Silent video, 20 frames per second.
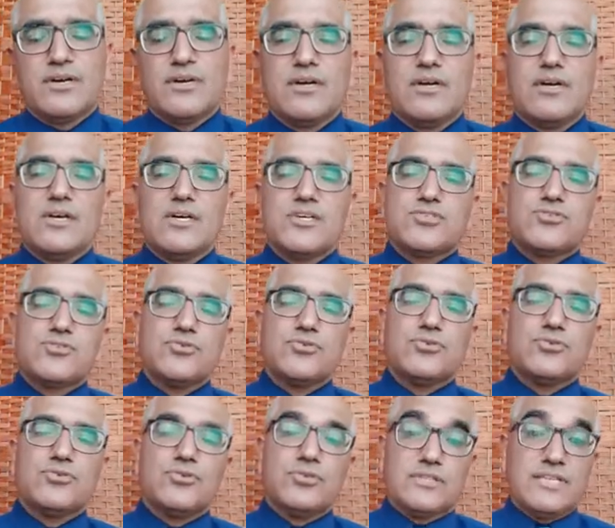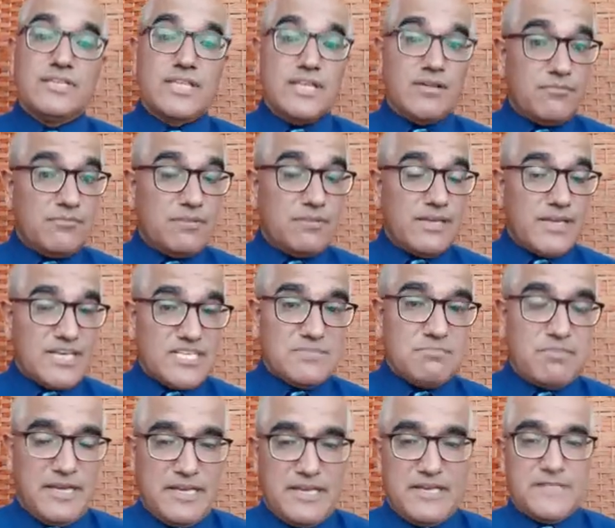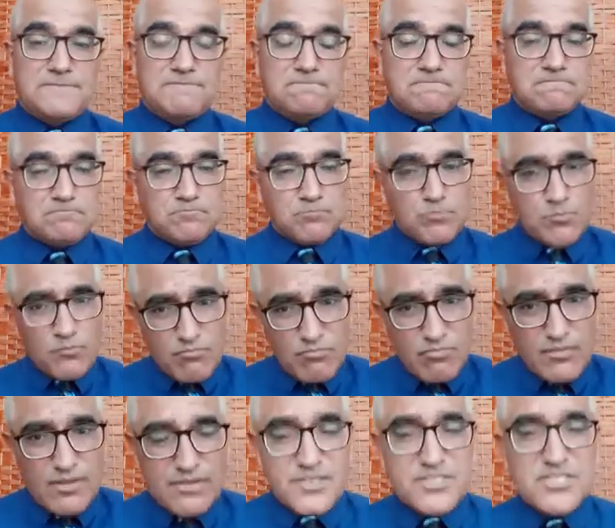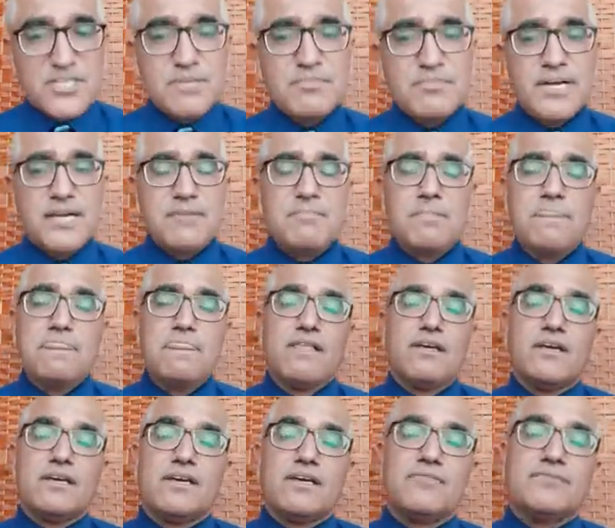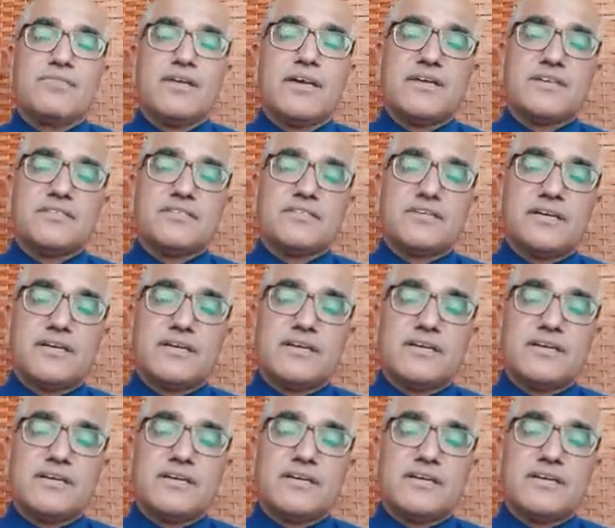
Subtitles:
So there will be less pain. At the same time, if there is a